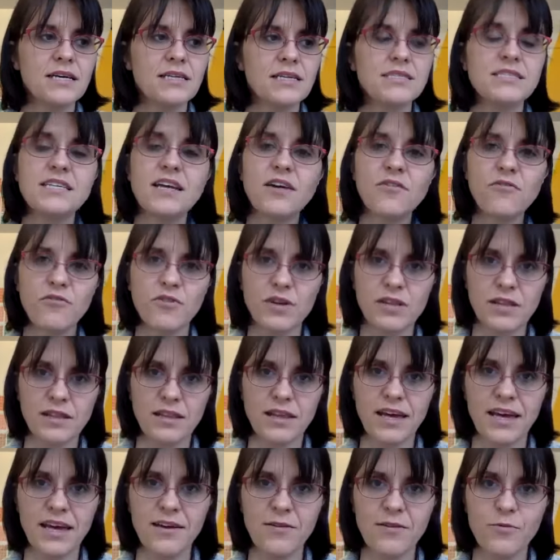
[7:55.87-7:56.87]

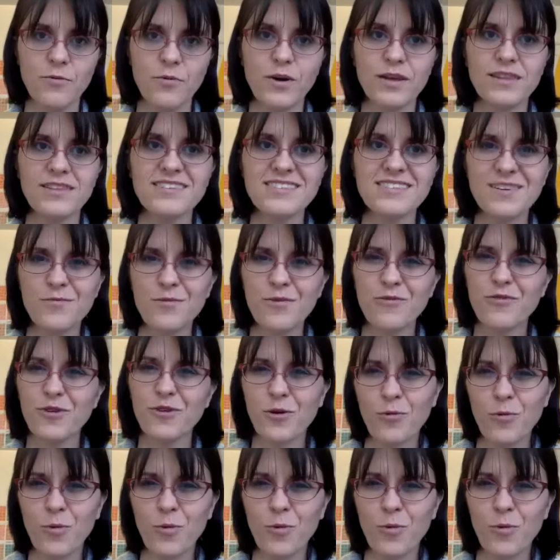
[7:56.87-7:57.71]
differently with some of your